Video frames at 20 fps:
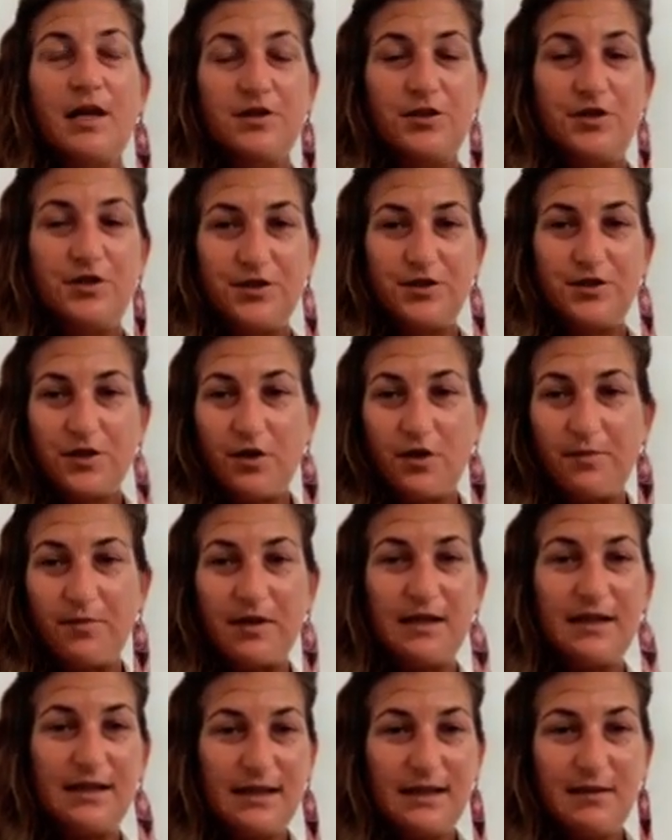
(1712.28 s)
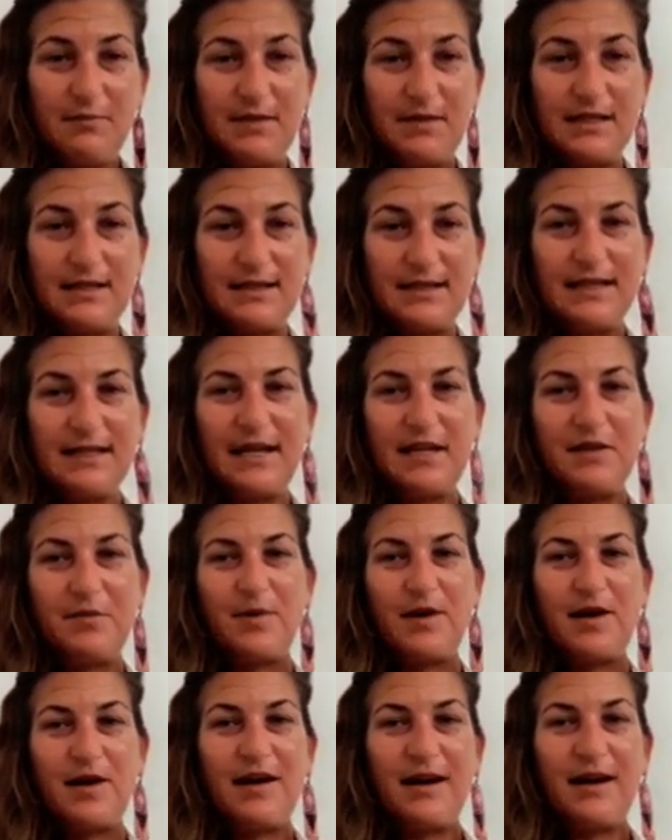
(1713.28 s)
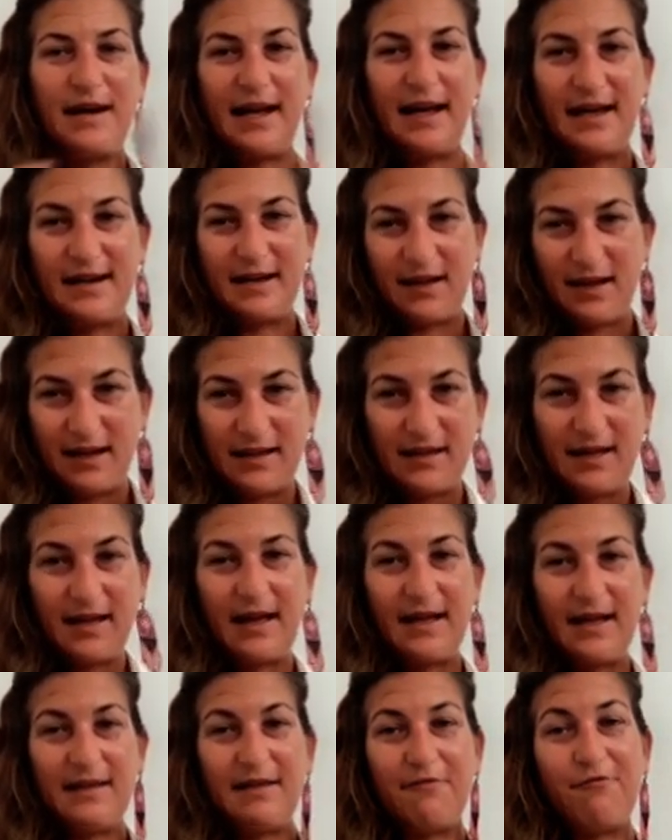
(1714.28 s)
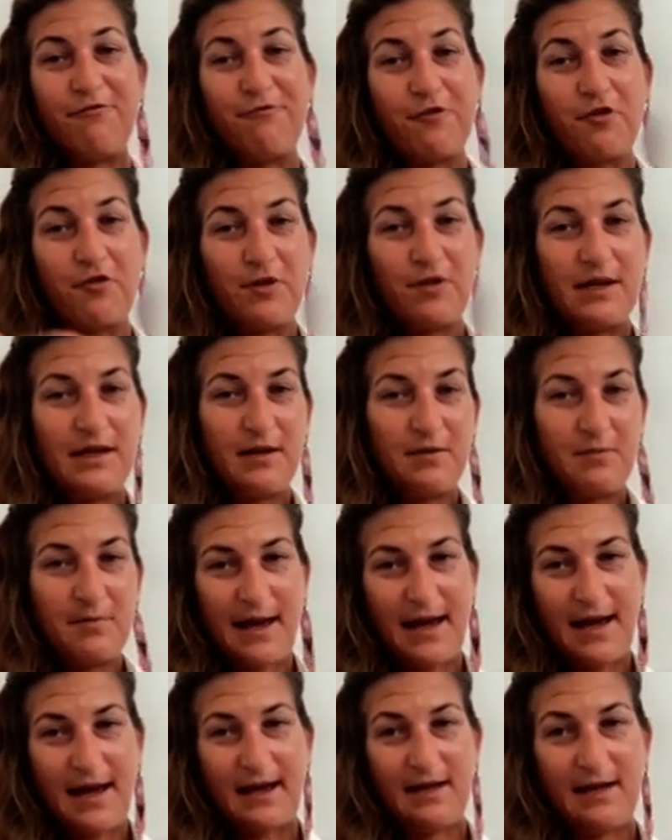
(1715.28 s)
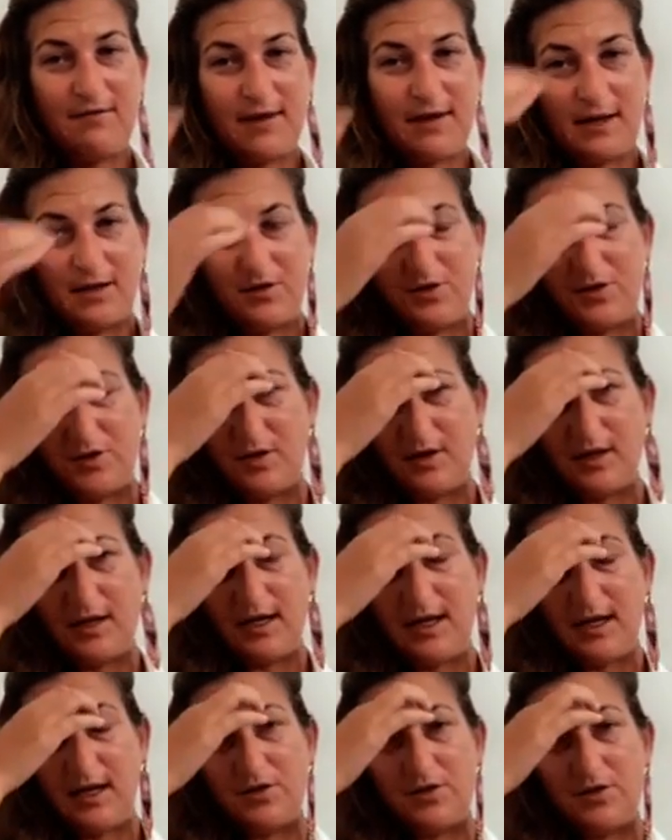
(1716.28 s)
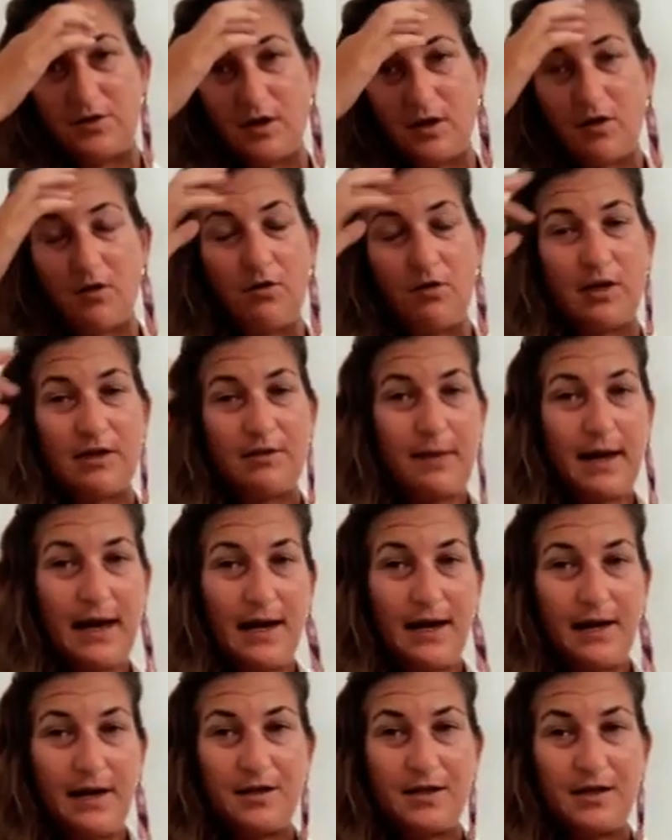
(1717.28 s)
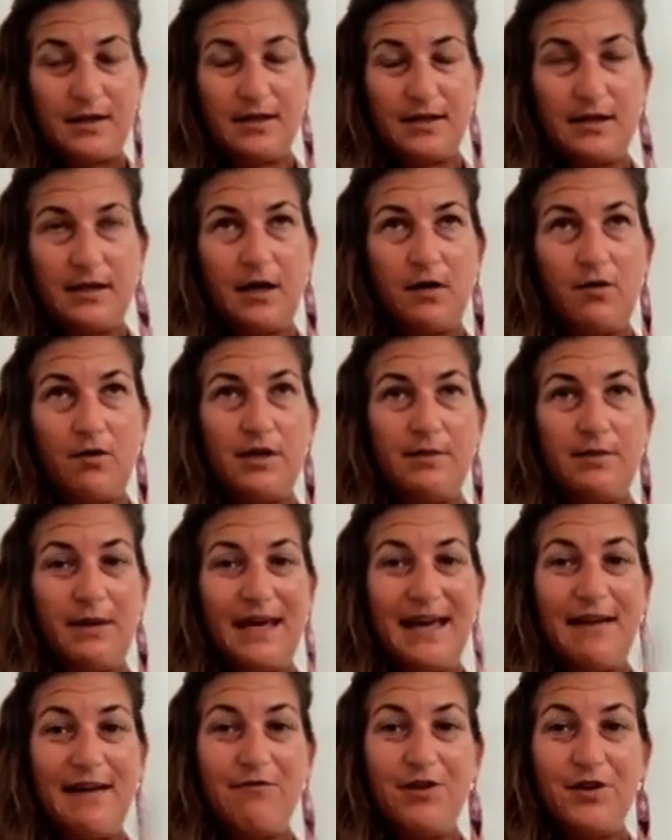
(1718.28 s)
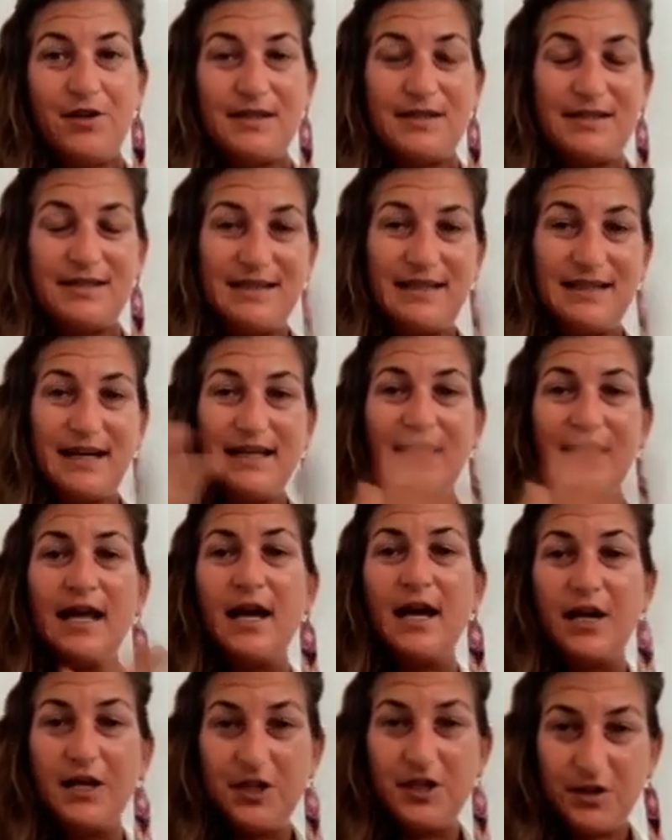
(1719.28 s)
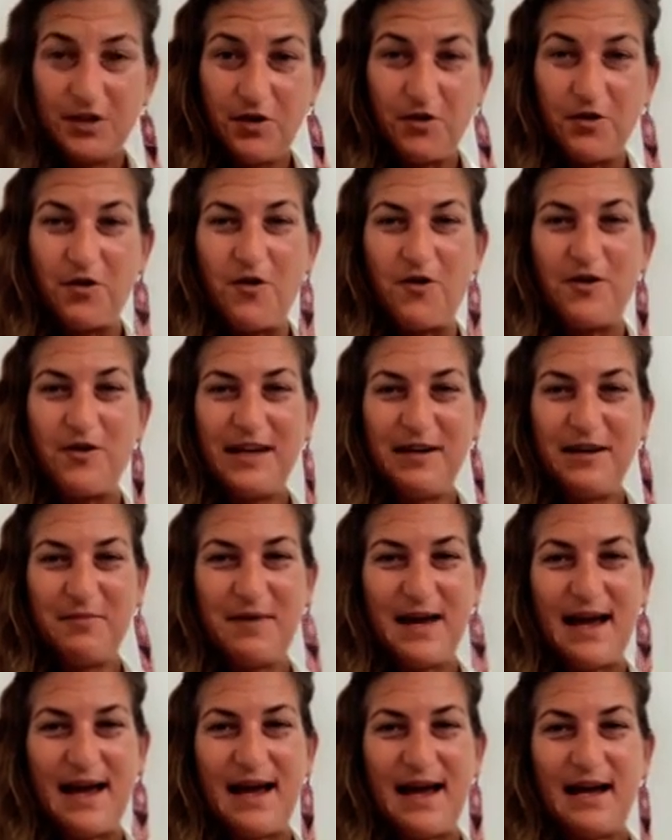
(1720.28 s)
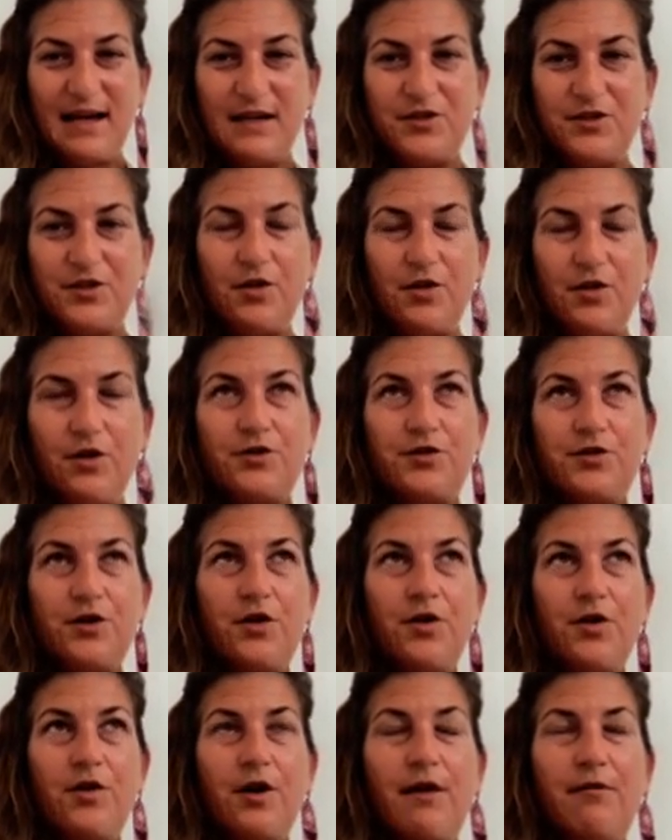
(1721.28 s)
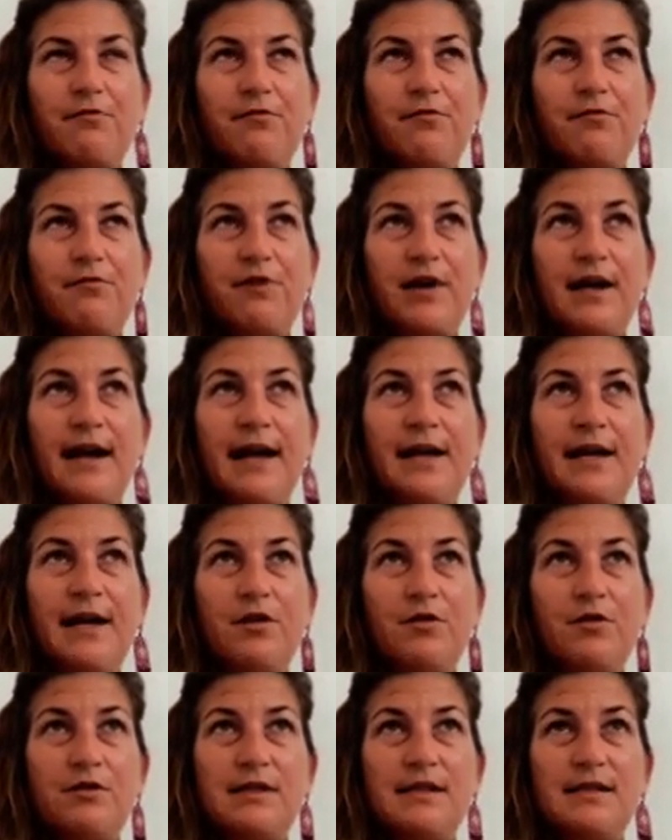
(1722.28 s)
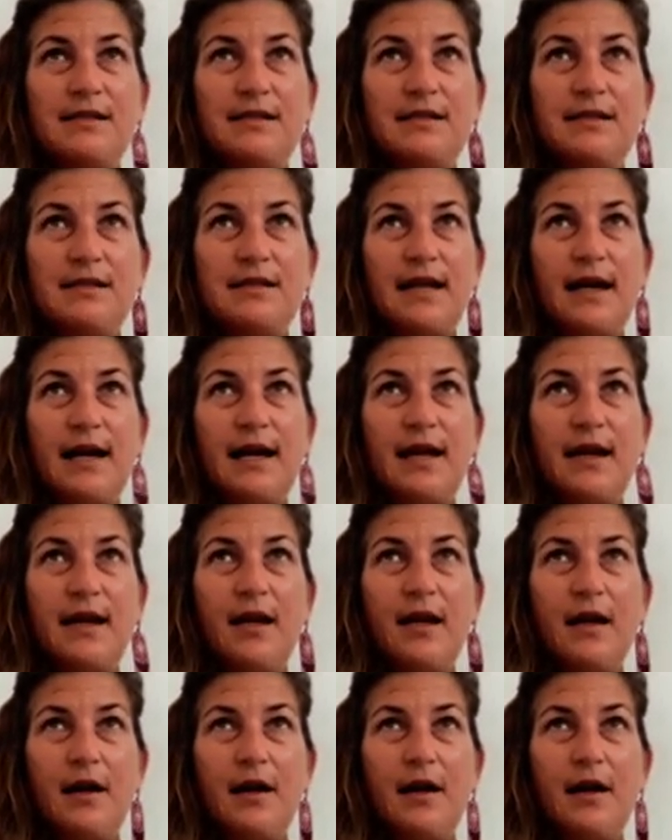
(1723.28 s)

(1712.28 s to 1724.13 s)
just completely missing that part and falling back eventually to the old patterns and the old behaviors, and then going back. So what I notice is that